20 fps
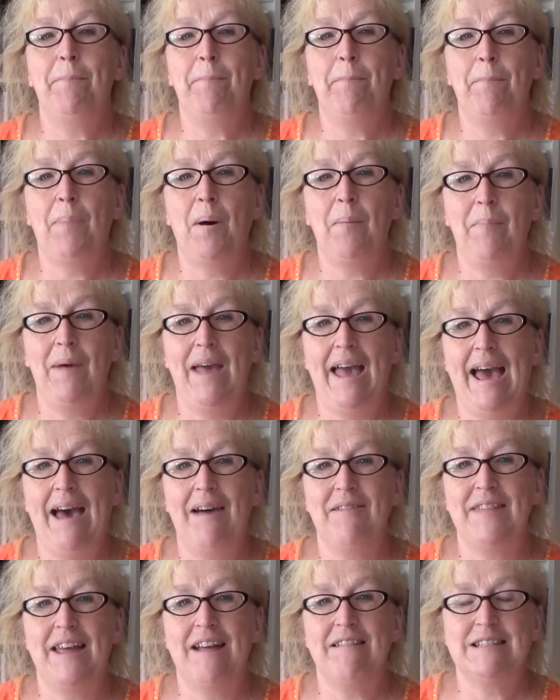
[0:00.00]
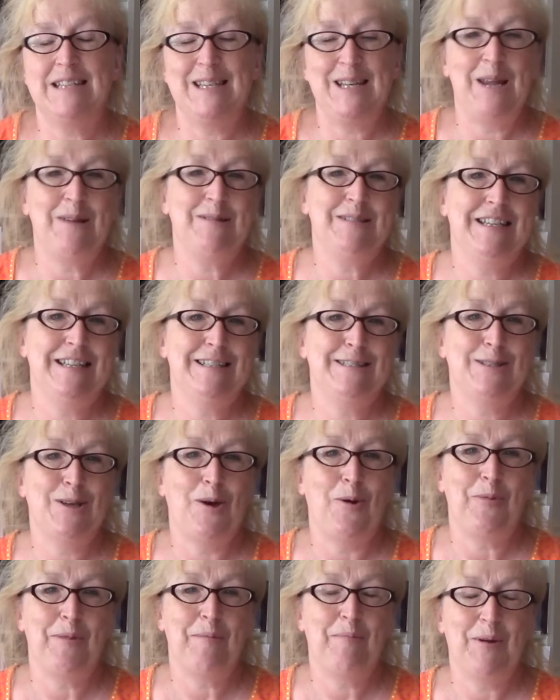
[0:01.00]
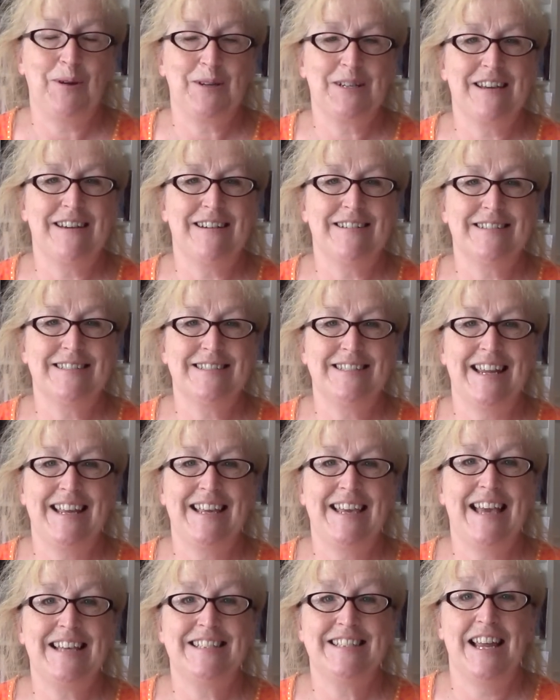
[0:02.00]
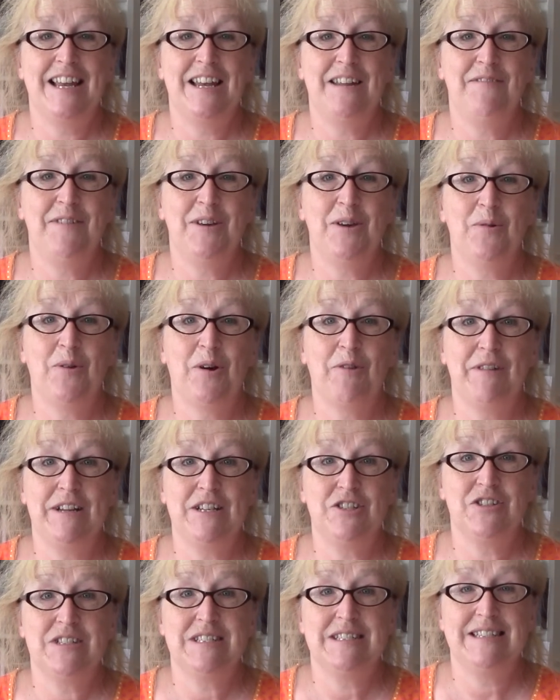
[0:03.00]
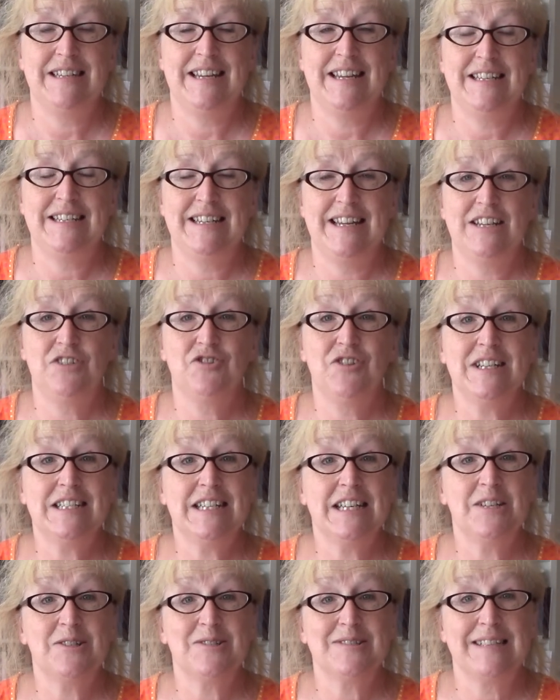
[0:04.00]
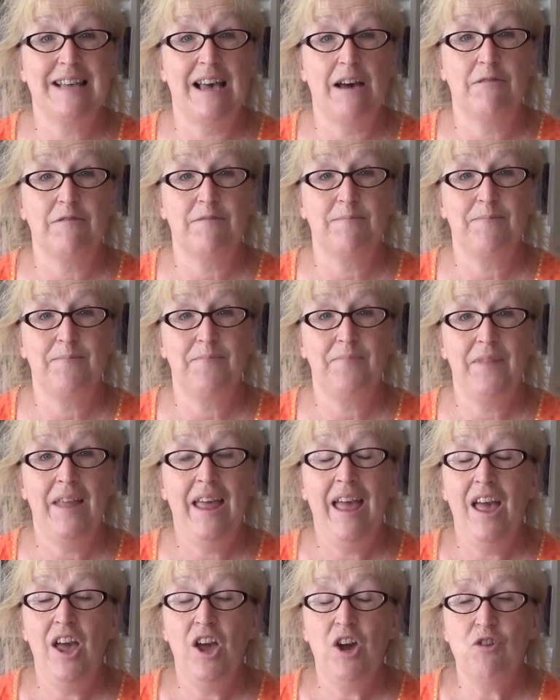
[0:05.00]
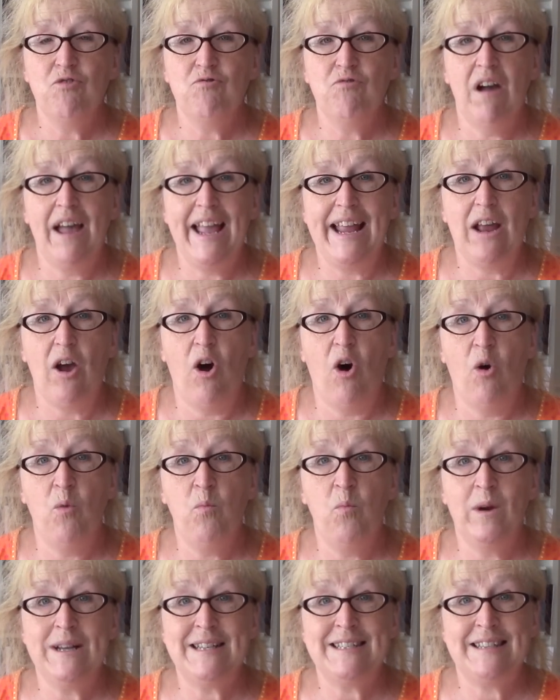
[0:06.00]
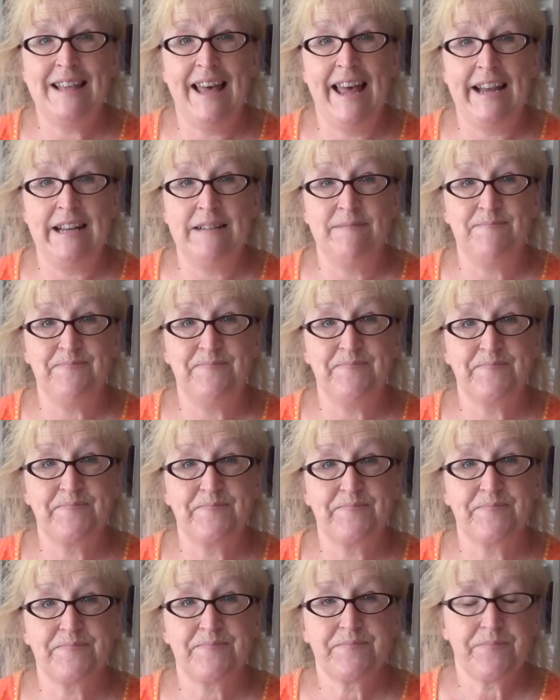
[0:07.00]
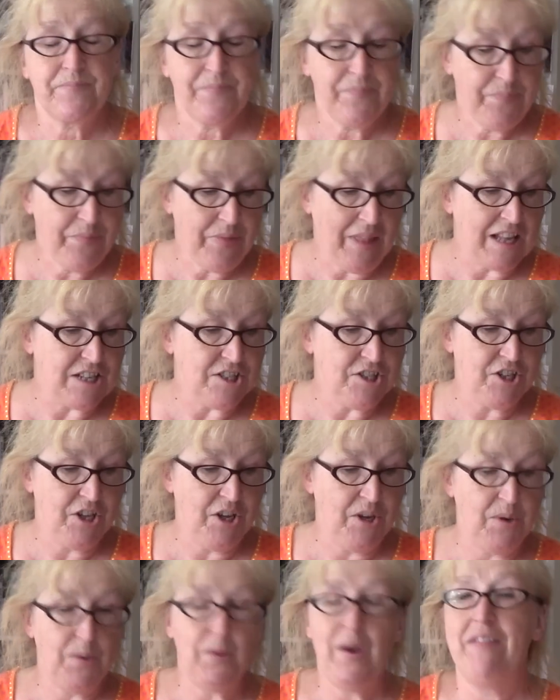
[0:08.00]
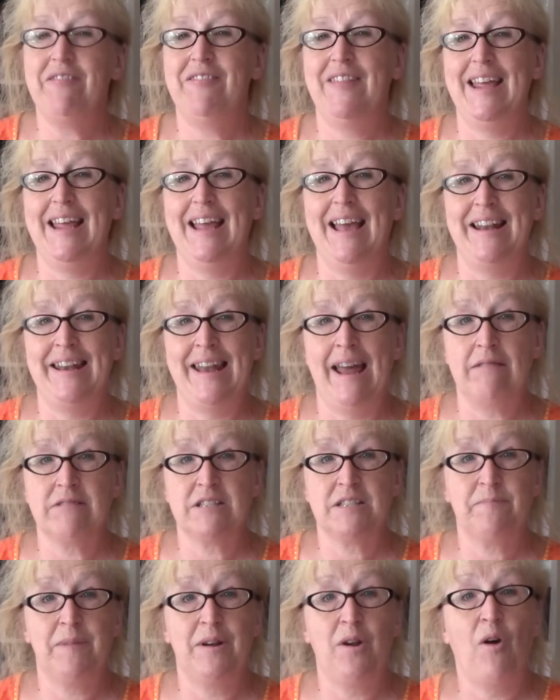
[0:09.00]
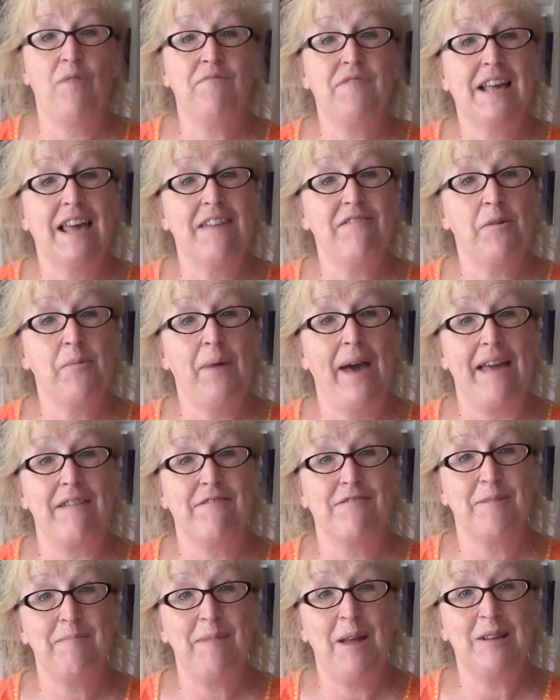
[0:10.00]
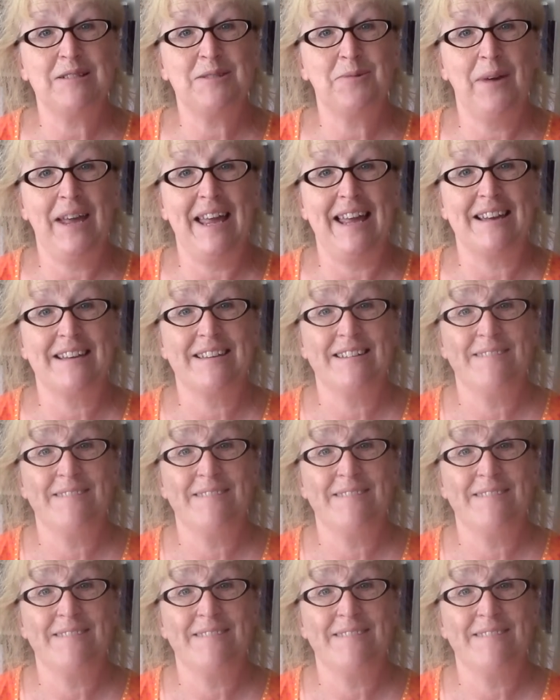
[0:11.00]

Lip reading: pop it out there as a notice on the podcast in case any of you are interested in treating yourself. Right, onwards then to the announcement of the giveaway from last week.